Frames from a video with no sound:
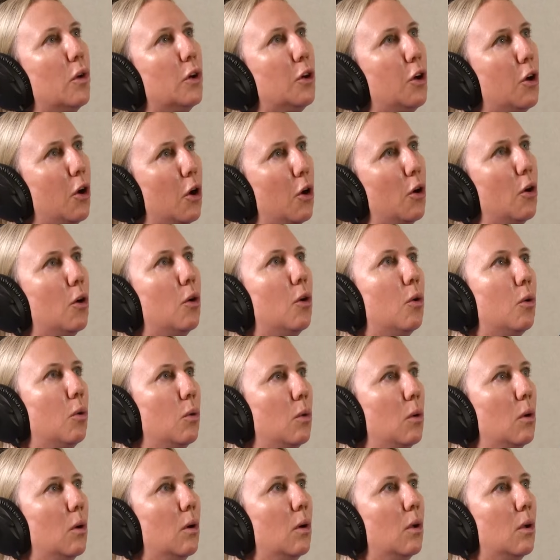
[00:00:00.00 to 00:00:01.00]
a
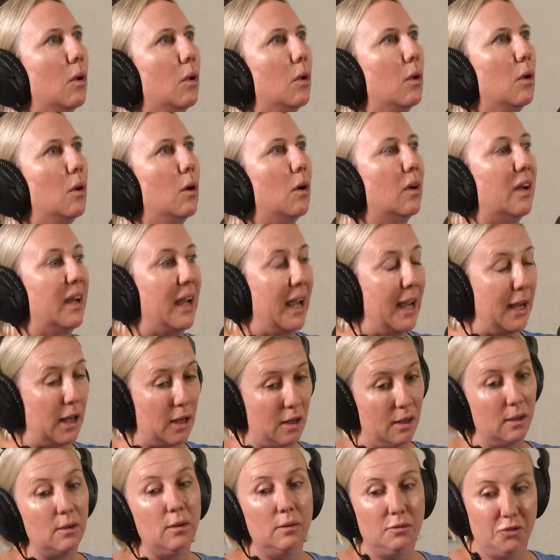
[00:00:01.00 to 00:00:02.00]
girl
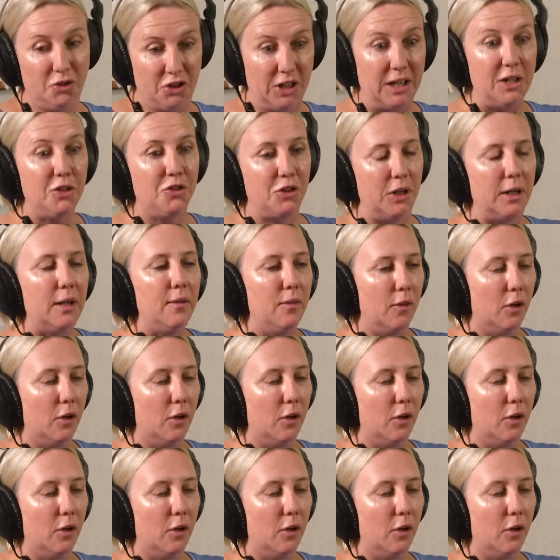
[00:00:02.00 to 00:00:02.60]
kick Gigi,